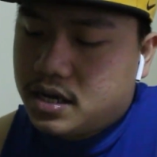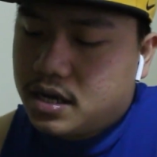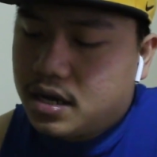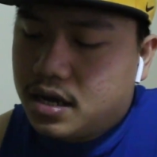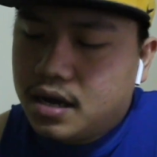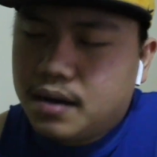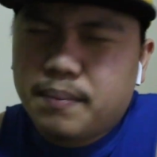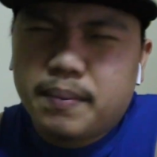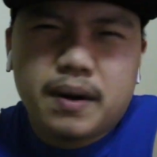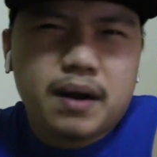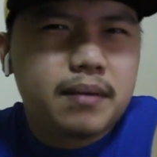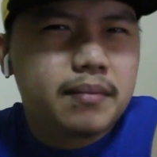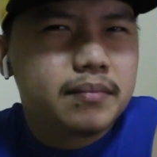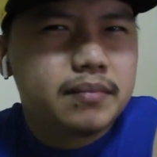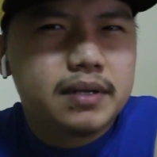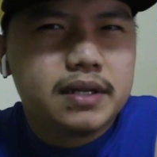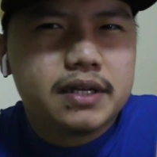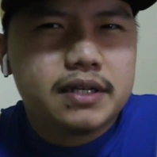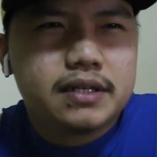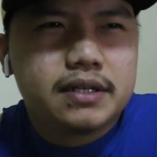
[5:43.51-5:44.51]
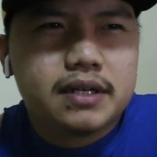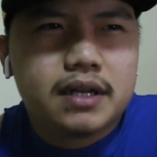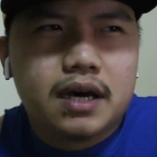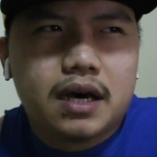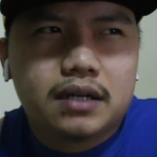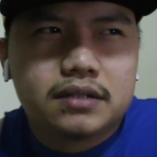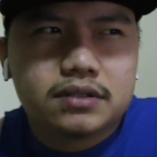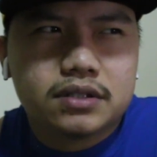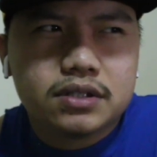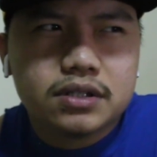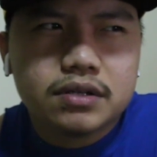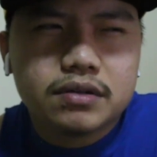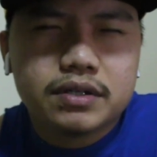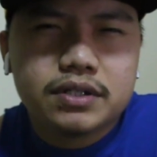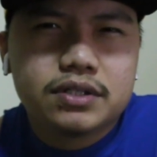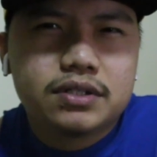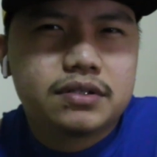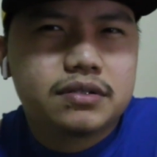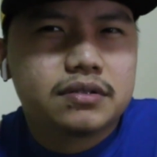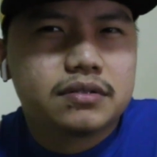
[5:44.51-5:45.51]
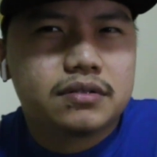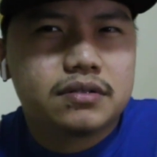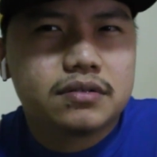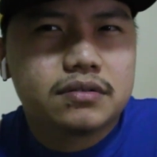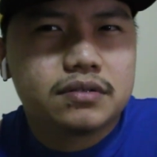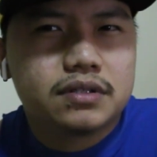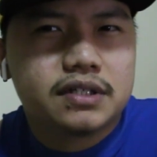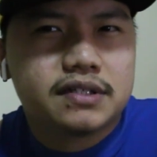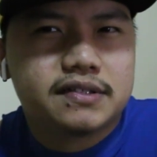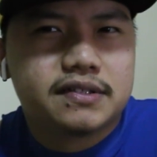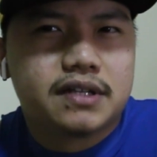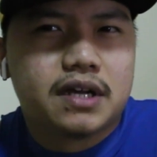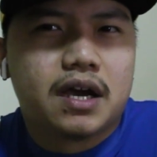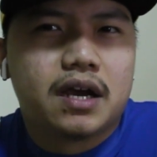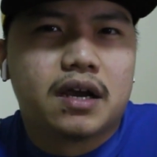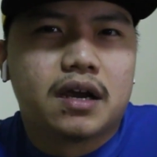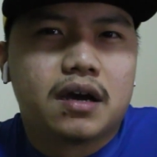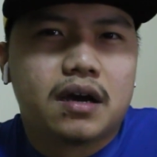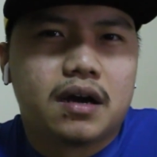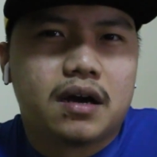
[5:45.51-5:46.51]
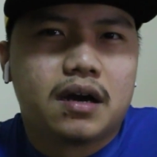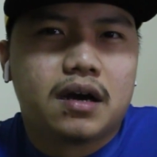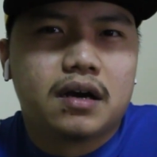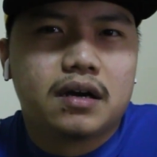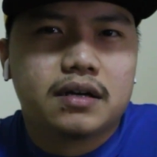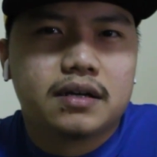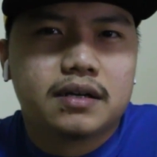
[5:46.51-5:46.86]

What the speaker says: I'm probably not going to do the sidecar.